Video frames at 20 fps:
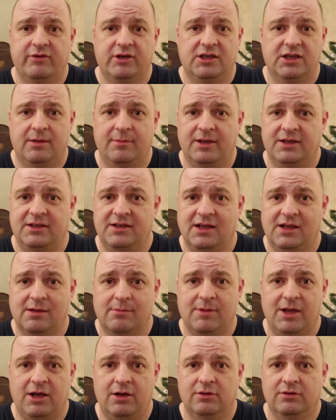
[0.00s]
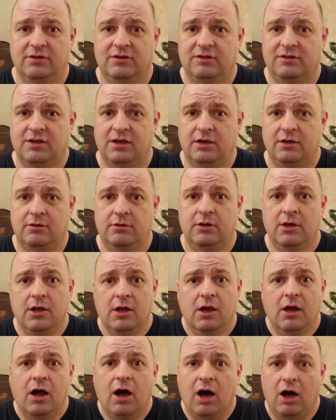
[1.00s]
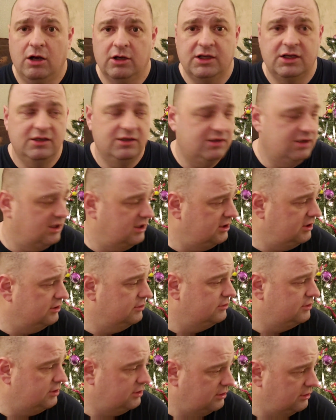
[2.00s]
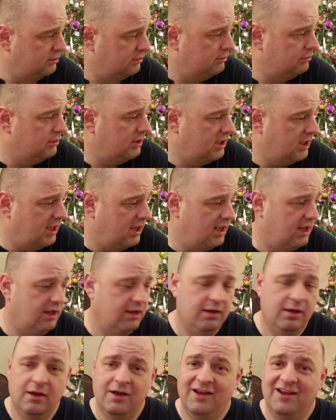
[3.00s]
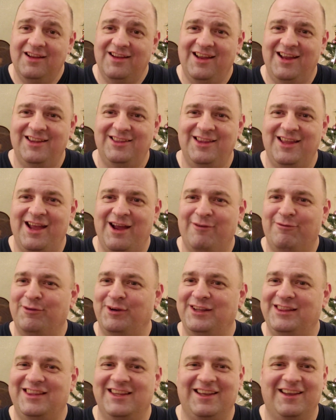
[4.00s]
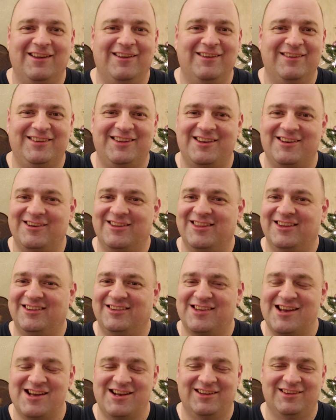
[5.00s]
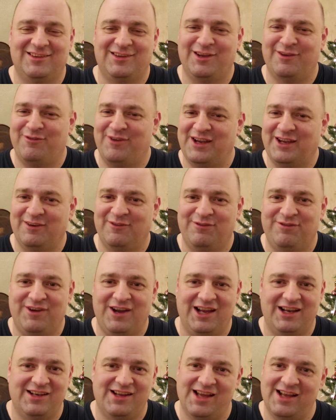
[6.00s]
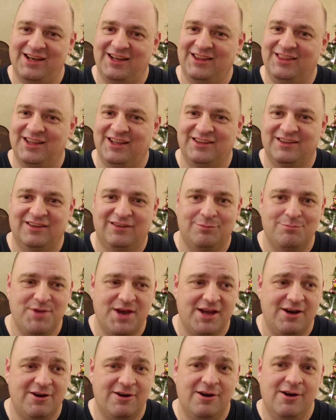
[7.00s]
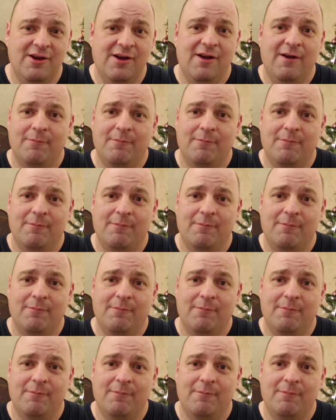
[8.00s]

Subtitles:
every time I take them out. So I'll continue to hit everything else under the sun and see if I can find anything that's better.